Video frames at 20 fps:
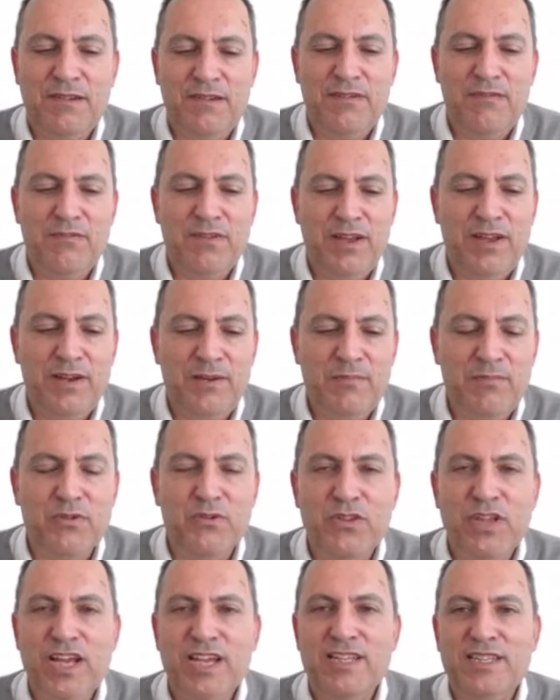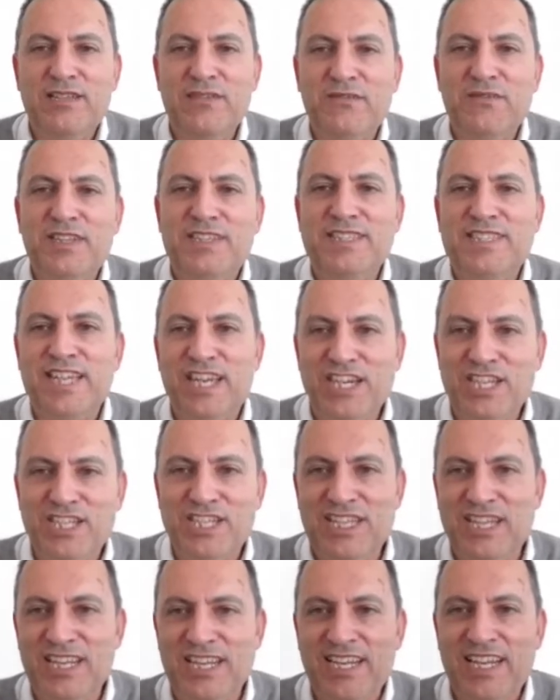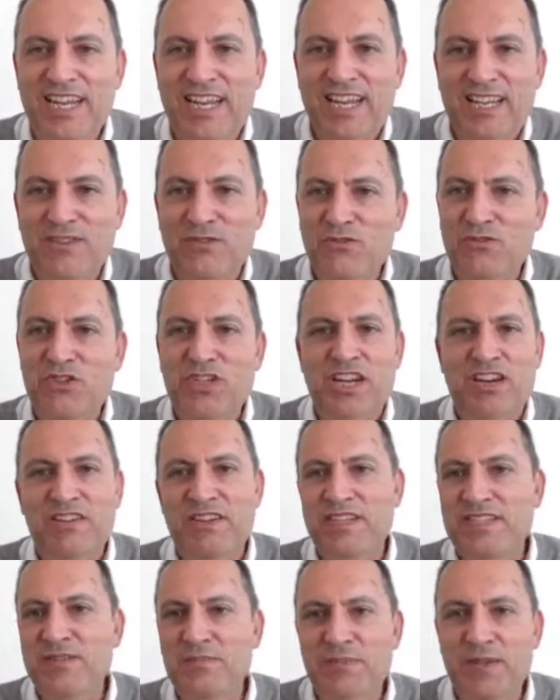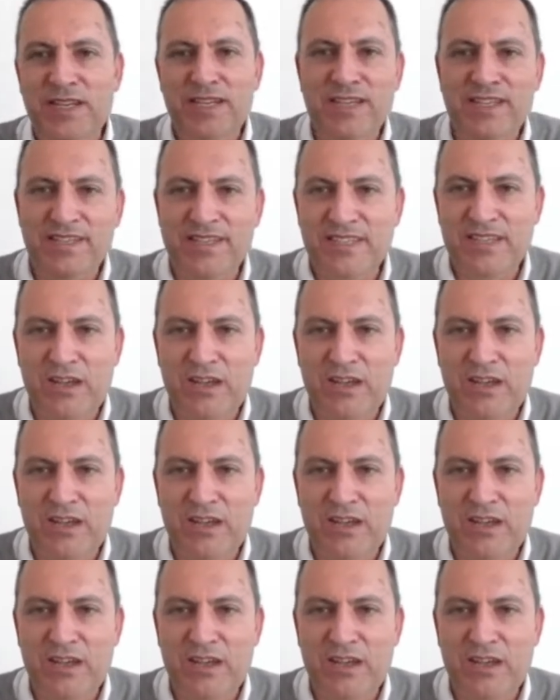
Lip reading: very productive discussion and to share experience,